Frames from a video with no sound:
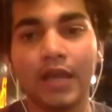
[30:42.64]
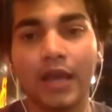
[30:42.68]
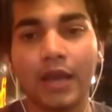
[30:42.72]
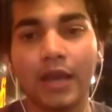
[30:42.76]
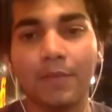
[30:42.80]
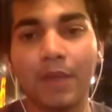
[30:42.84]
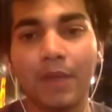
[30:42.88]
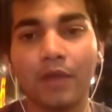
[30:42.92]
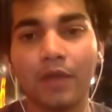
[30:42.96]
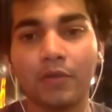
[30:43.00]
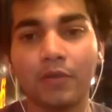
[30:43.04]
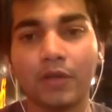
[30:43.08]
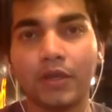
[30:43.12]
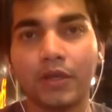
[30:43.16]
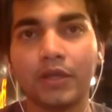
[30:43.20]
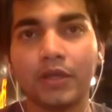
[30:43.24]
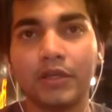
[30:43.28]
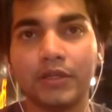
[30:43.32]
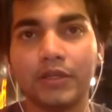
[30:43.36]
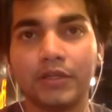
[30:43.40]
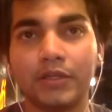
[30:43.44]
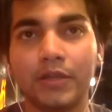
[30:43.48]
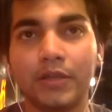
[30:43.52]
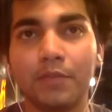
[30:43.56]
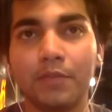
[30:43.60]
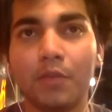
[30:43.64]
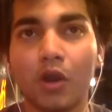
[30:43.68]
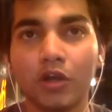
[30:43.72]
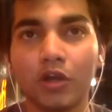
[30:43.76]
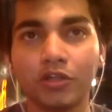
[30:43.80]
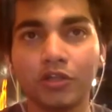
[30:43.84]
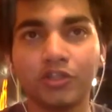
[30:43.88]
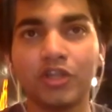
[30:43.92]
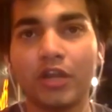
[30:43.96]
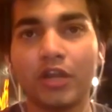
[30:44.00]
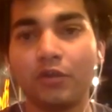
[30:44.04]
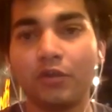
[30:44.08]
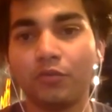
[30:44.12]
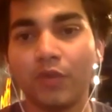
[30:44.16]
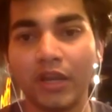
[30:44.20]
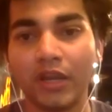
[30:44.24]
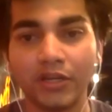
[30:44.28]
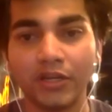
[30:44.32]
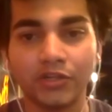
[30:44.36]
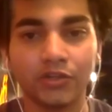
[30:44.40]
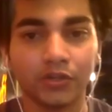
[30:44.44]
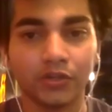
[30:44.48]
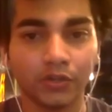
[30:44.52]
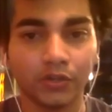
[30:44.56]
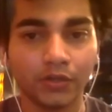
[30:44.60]
about demand
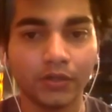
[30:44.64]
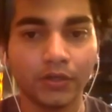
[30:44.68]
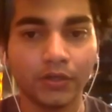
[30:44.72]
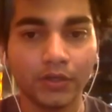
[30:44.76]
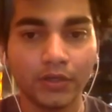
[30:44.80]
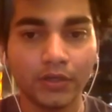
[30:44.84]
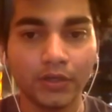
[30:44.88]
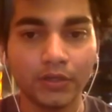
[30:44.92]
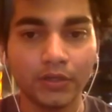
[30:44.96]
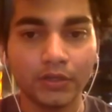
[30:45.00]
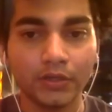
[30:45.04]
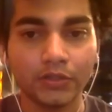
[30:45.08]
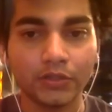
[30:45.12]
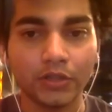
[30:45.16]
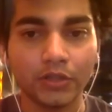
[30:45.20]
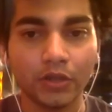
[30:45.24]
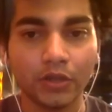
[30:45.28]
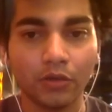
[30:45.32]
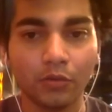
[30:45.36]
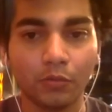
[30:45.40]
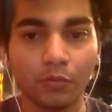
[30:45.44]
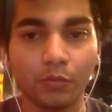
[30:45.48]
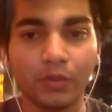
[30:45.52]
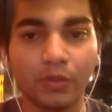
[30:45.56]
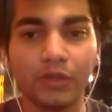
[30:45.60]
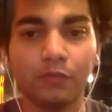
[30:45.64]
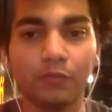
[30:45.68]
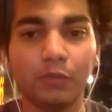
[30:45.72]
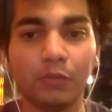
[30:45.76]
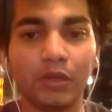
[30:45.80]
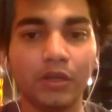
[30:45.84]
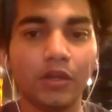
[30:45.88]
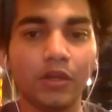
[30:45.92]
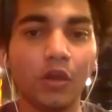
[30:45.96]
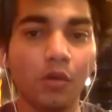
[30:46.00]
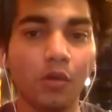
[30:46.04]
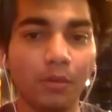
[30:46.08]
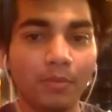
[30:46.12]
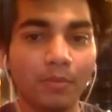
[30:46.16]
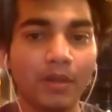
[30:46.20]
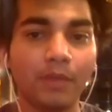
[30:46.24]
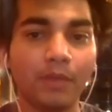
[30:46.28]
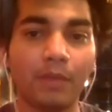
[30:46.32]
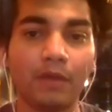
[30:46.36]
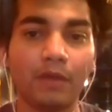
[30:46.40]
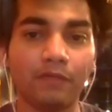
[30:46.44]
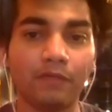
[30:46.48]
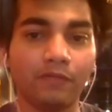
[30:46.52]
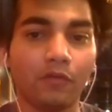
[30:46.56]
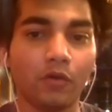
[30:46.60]
generation. So we know a bit
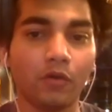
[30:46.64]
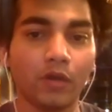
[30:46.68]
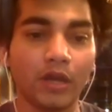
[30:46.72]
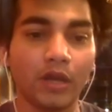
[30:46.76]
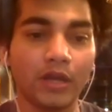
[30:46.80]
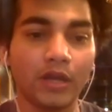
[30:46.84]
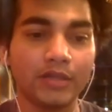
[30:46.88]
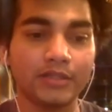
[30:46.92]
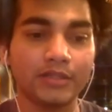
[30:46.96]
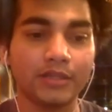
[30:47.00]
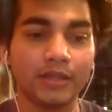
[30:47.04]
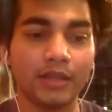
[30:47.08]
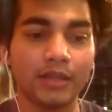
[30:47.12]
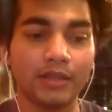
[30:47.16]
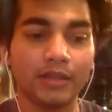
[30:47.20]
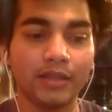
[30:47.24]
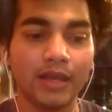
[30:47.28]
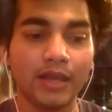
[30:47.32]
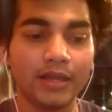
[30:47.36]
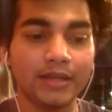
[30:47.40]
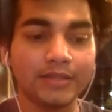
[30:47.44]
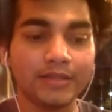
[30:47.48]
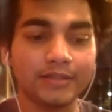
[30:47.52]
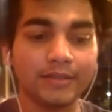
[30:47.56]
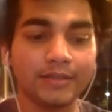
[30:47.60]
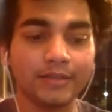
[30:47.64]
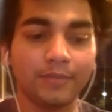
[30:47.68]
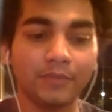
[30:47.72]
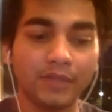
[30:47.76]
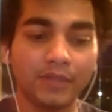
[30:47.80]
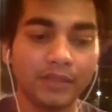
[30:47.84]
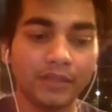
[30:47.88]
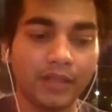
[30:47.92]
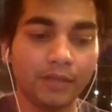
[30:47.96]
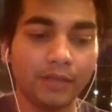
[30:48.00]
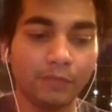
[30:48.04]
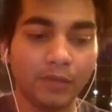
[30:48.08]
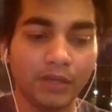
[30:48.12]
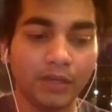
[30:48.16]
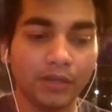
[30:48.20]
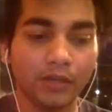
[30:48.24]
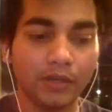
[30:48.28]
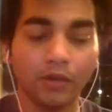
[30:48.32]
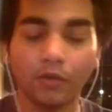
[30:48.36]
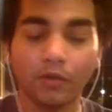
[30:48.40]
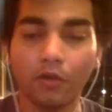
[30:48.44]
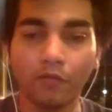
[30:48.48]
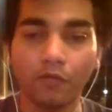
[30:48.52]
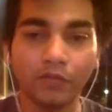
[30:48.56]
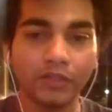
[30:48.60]
about forecasting, and that is something that we can
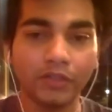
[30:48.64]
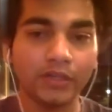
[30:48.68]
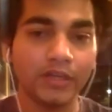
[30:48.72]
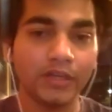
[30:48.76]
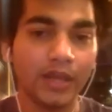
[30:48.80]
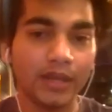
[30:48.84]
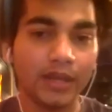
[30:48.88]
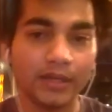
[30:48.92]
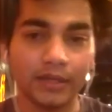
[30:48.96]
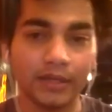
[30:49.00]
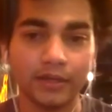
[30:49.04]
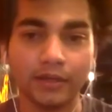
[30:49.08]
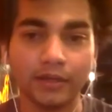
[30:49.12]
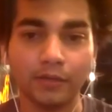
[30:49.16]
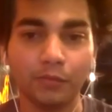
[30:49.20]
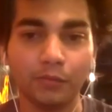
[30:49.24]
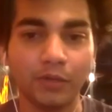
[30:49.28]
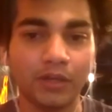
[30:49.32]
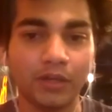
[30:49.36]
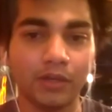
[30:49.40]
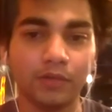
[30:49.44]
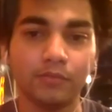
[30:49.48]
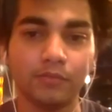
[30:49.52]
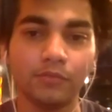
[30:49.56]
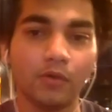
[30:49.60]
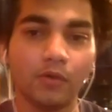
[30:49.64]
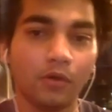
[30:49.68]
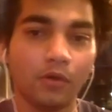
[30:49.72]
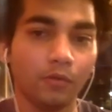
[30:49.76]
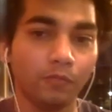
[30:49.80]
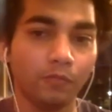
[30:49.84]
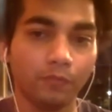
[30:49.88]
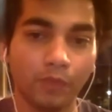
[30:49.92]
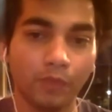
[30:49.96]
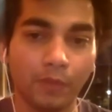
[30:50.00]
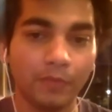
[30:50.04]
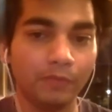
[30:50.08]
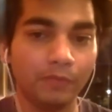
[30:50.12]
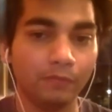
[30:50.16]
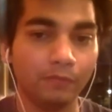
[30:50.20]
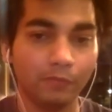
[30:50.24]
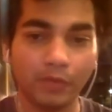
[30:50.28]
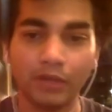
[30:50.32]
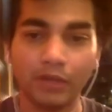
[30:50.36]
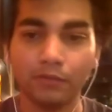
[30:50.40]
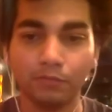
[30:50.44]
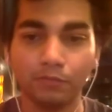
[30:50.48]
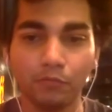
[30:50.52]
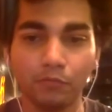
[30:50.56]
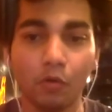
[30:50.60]
look over the data and we can
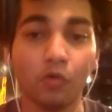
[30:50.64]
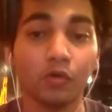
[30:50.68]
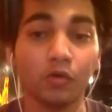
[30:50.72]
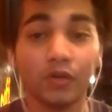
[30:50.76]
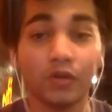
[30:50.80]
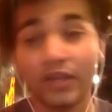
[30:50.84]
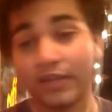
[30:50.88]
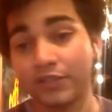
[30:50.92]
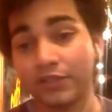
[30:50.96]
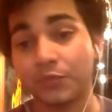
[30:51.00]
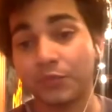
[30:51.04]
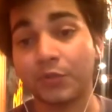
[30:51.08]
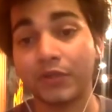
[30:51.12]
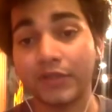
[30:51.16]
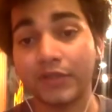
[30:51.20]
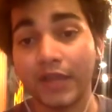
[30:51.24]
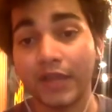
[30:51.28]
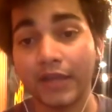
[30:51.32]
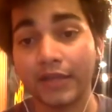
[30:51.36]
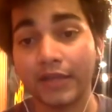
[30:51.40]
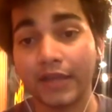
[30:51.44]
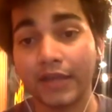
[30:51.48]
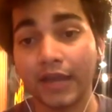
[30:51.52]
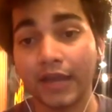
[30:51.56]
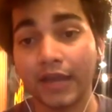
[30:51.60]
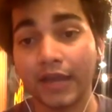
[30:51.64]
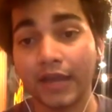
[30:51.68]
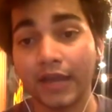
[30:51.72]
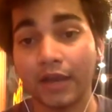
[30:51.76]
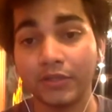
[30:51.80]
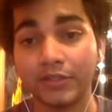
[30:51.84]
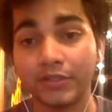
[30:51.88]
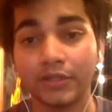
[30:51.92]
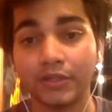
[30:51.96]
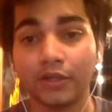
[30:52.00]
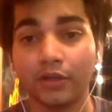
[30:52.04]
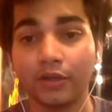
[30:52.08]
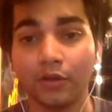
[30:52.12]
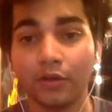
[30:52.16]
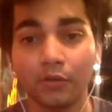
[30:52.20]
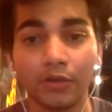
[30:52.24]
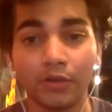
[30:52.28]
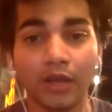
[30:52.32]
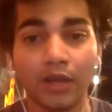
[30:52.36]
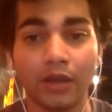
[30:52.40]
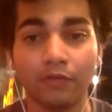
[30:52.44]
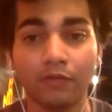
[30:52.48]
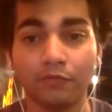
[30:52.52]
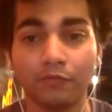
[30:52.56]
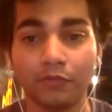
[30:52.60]
more or less predict how it's going to
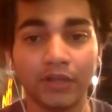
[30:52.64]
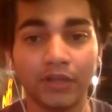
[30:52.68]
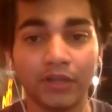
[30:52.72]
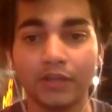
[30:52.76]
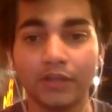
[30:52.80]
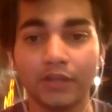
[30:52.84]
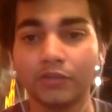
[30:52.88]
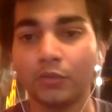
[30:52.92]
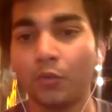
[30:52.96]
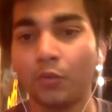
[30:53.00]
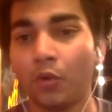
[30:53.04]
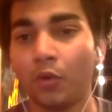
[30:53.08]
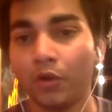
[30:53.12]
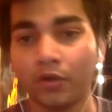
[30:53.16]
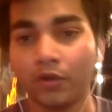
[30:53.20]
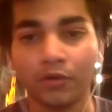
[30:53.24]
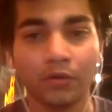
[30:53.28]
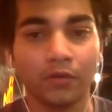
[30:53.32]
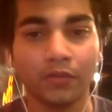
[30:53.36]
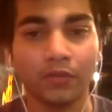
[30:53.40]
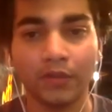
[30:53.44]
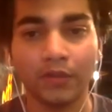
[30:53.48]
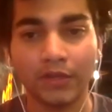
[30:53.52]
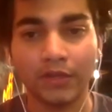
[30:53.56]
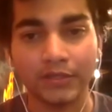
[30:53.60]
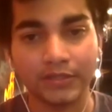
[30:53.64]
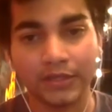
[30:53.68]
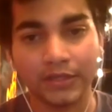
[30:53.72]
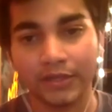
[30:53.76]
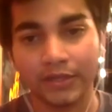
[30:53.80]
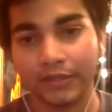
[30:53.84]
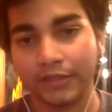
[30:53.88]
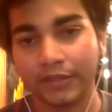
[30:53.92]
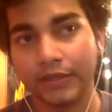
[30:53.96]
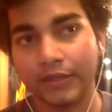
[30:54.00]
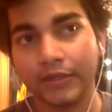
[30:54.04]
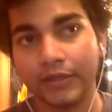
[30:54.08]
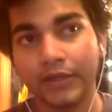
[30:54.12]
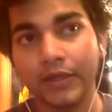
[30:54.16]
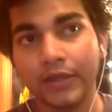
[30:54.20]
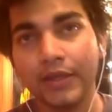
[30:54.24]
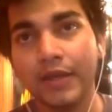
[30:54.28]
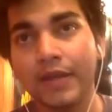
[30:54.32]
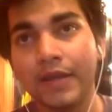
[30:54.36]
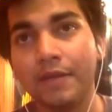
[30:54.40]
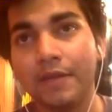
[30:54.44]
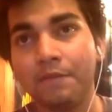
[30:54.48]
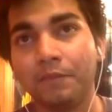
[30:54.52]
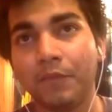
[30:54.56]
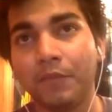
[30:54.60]
go down for the next quarter or things like that.
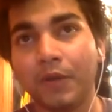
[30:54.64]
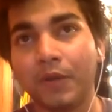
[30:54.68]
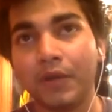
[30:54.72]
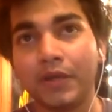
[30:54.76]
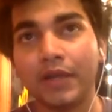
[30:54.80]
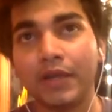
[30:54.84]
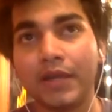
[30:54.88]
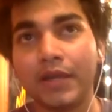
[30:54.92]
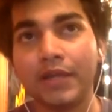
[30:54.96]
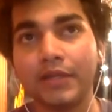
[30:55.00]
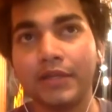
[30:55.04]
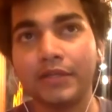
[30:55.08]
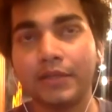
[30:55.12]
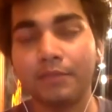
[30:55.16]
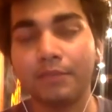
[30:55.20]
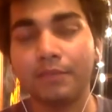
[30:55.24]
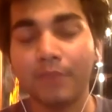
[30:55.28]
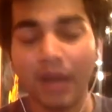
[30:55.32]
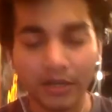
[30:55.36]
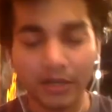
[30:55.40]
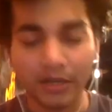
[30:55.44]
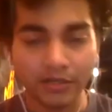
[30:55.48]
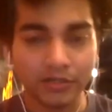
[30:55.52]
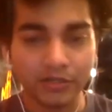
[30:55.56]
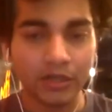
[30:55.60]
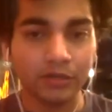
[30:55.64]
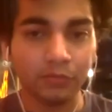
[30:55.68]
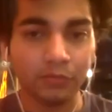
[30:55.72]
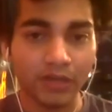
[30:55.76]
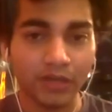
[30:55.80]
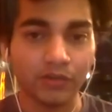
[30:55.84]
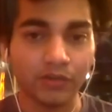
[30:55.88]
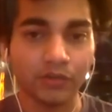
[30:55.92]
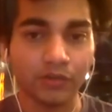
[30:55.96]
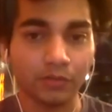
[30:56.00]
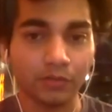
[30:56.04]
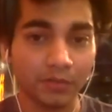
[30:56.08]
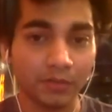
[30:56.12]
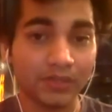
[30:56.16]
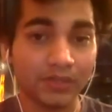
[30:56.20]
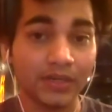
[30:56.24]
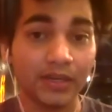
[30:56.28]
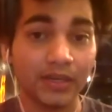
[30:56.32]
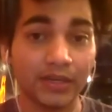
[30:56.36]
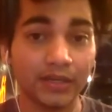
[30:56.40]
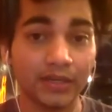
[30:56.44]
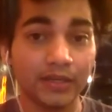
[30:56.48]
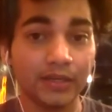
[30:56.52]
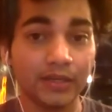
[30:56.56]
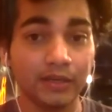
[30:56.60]
But in demand generation,
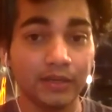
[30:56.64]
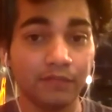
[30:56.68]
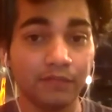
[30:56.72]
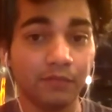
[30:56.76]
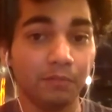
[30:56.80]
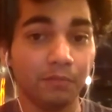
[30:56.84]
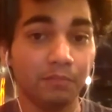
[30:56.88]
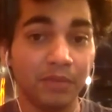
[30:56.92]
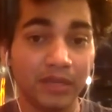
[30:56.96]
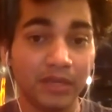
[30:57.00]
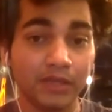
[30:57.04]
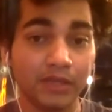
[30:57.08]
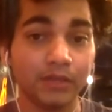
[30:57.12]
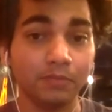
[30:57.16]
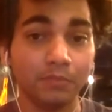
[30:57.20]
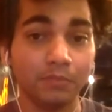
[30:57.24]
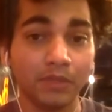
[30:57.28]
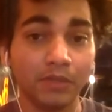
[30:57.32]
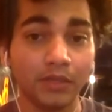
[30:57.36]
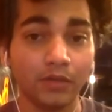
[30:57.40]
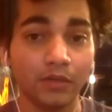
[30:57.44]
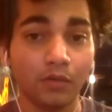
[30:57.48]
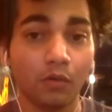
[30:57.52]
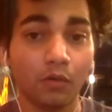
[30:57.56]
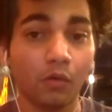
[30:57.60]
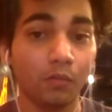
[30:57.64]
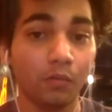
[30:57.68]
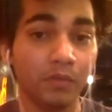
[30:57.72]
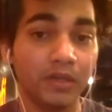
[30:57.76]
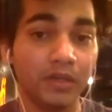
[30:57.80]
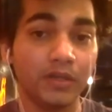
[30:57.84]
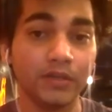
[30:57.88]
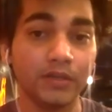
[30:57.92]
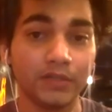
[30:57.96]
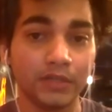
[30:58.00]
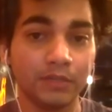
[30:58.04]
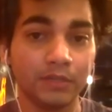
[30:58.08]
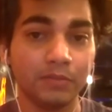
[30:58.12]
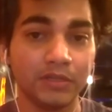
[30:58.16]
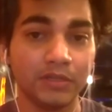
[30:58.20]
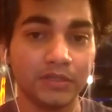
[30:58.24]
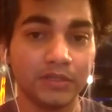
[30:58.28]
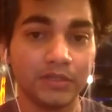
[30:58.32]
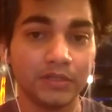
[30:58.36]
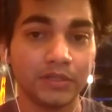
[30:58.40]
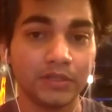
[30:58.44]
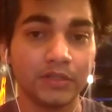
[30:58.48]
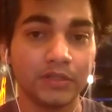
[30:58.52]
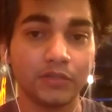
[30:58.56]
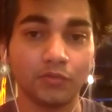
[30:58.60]
particularly for B2B or B2C
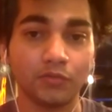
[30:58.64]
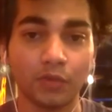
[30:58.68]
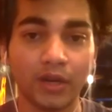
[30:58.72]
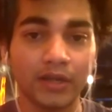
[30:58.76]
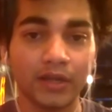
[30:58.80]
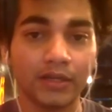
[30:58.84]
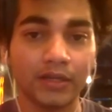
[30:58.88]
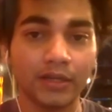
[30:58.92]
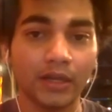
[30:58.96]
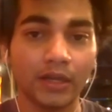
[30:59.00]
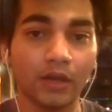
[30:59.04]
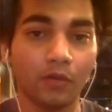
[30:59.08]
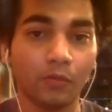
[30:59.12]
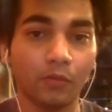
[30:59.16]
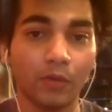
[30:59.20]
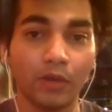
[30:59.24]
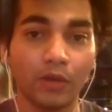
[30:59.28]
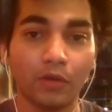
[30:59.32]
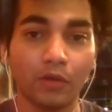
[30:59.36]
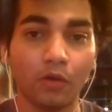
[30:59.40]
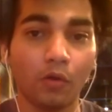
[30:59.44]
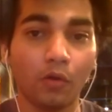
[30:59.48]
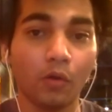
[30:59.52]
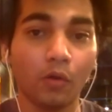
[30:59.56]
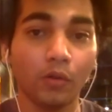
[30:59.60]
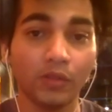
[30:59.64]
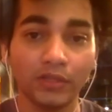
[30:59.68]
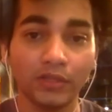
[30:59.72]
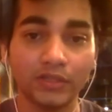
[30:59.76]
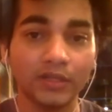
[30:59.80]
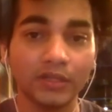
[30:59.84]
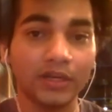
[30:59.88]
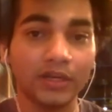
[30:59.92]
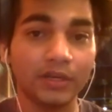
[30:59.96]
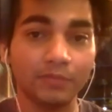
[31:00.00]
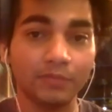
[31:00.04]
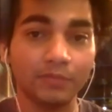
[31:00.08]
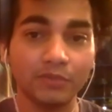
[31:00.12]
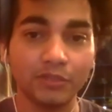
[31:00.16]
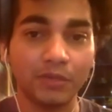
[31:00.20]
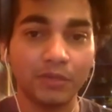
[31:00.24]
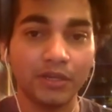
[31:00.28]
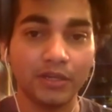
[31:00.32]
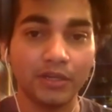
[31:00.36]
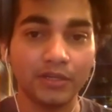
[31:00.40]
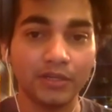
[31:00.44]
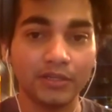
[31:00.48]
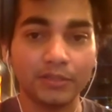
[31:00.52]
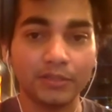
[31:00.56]
businesses right now, where all the time is being